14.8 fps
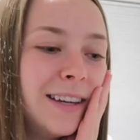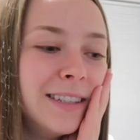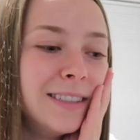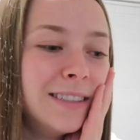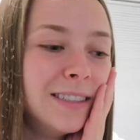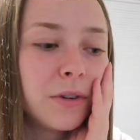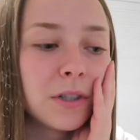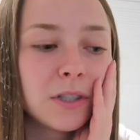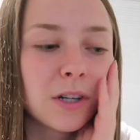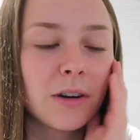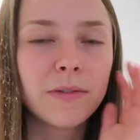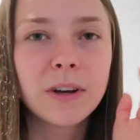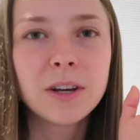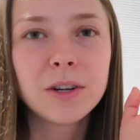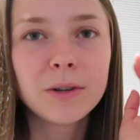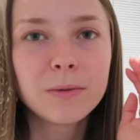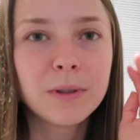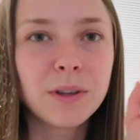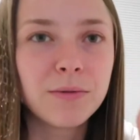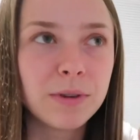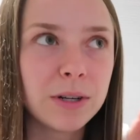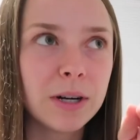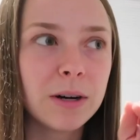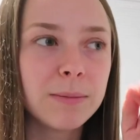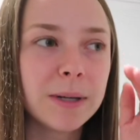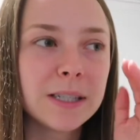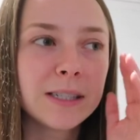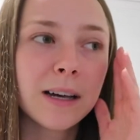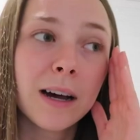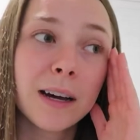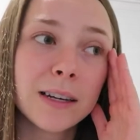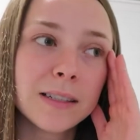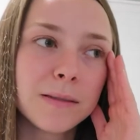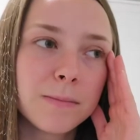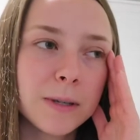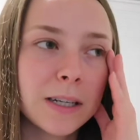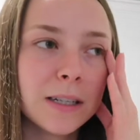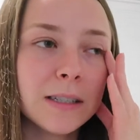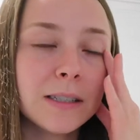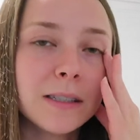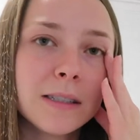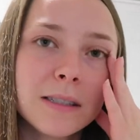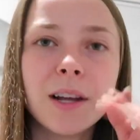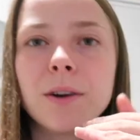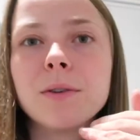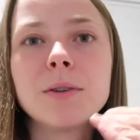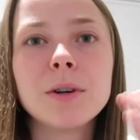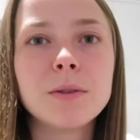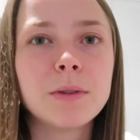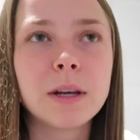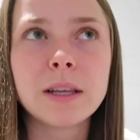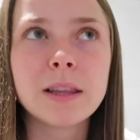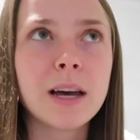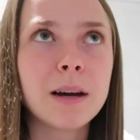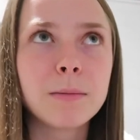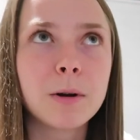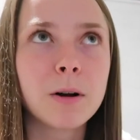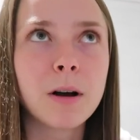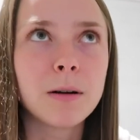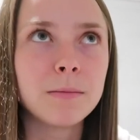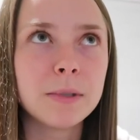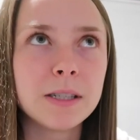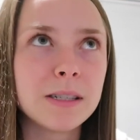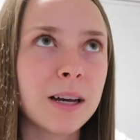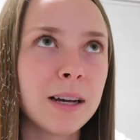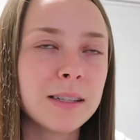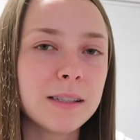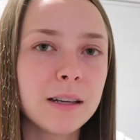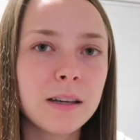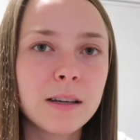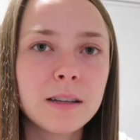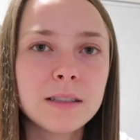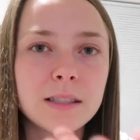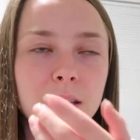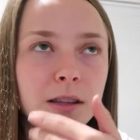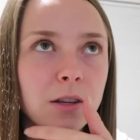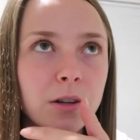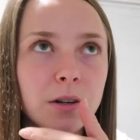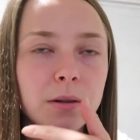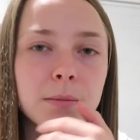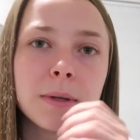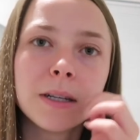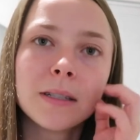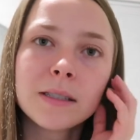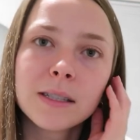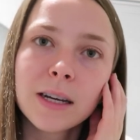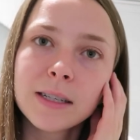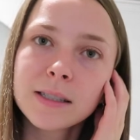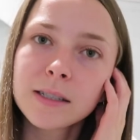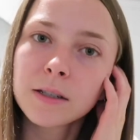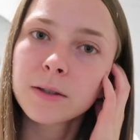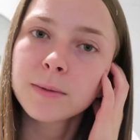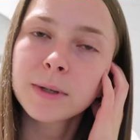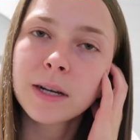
And first off, I couldn't really figure out my size because I don't know like the Abercrombie sizing. It's like the European sizing or